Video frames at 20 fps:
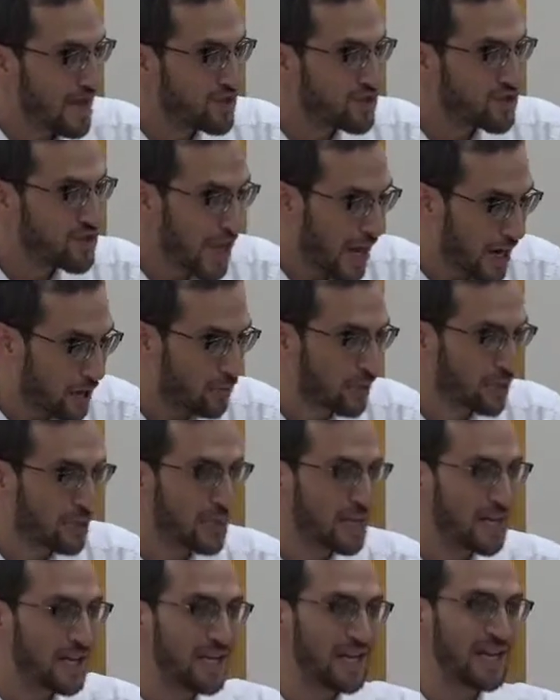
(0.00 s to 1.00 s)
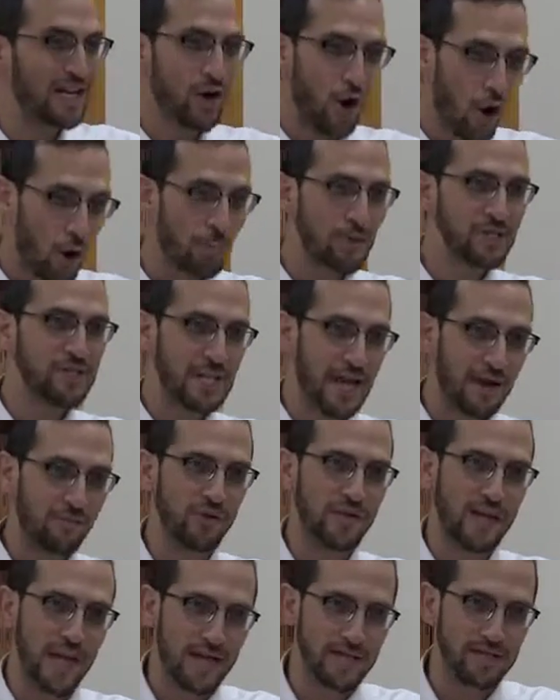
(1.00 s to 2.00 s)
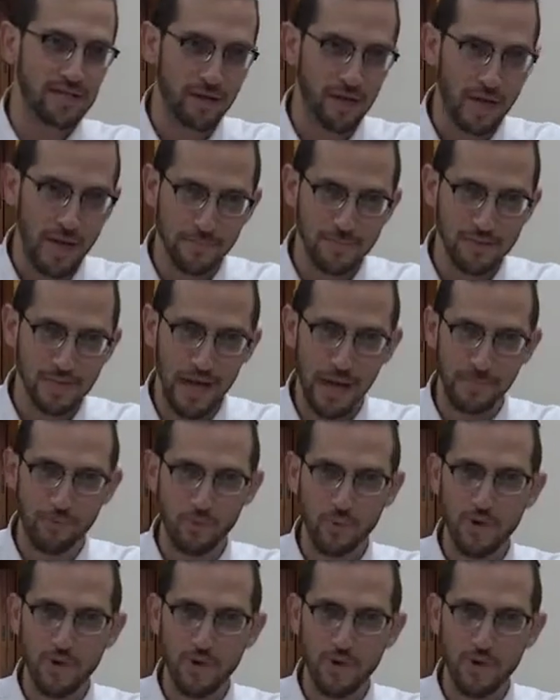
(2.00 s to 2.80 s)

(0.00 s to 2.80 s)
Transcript: Generally, in almost every case it comes up,